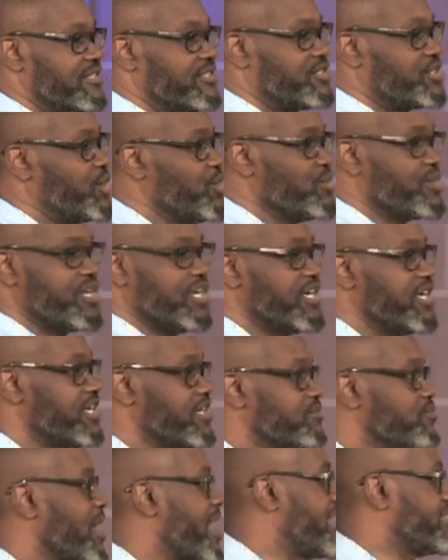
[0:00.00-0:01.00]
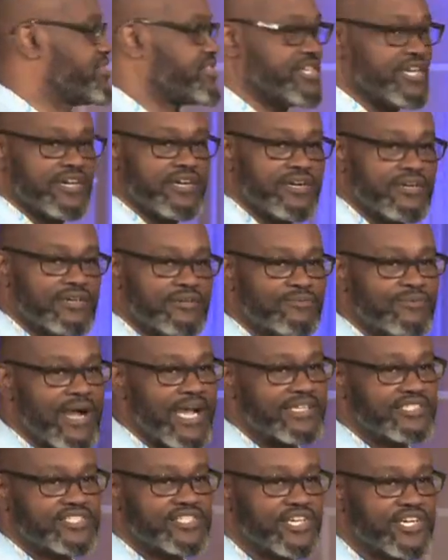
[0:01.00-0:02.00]
Too good, right chair,
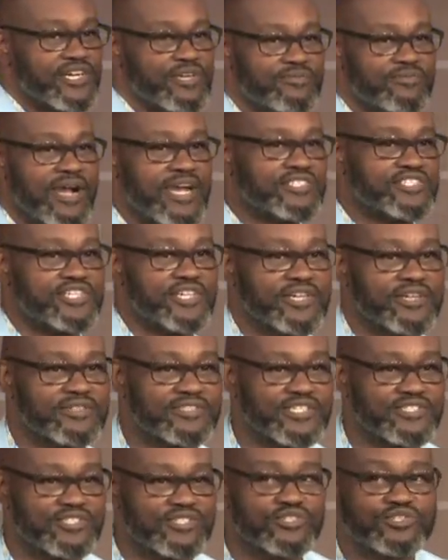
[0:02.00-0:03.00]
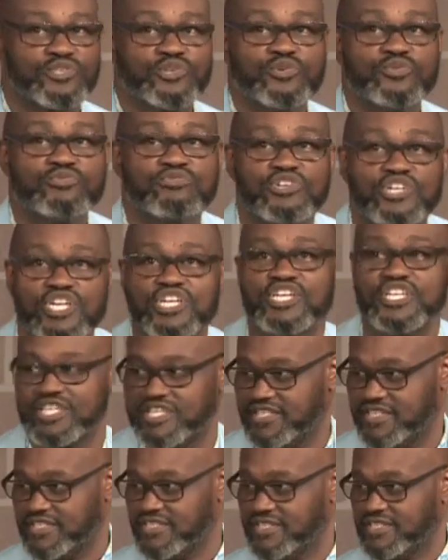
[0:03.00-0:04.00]
right chair, right chair. This is too good.
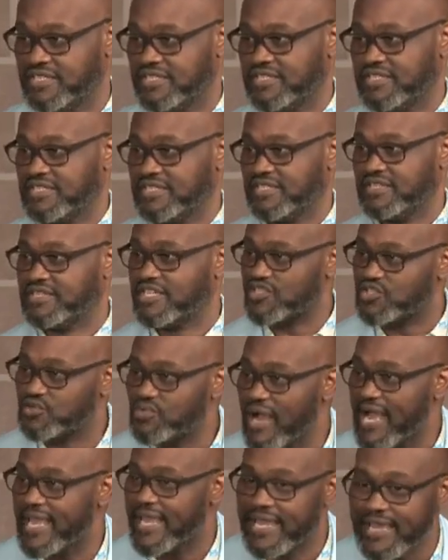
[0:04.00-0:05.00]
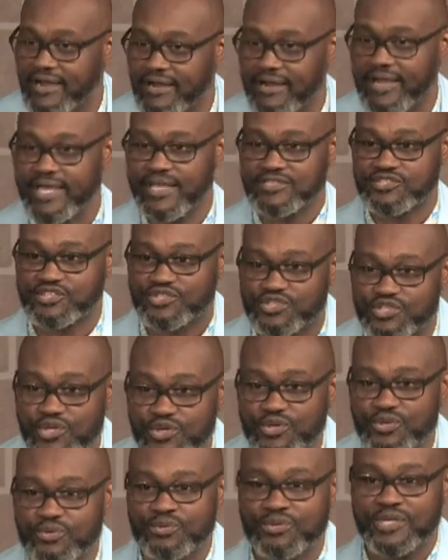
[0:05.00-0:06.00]
This right here is
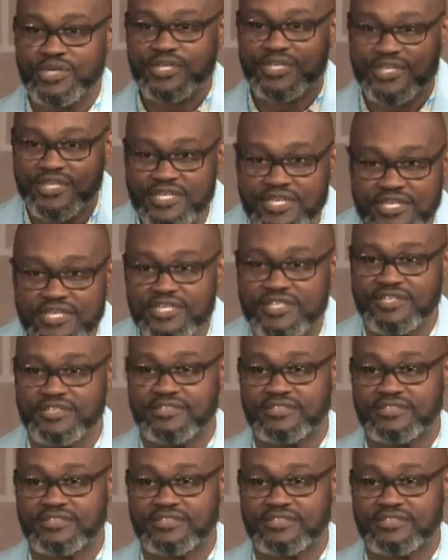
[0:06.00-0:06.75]
too good.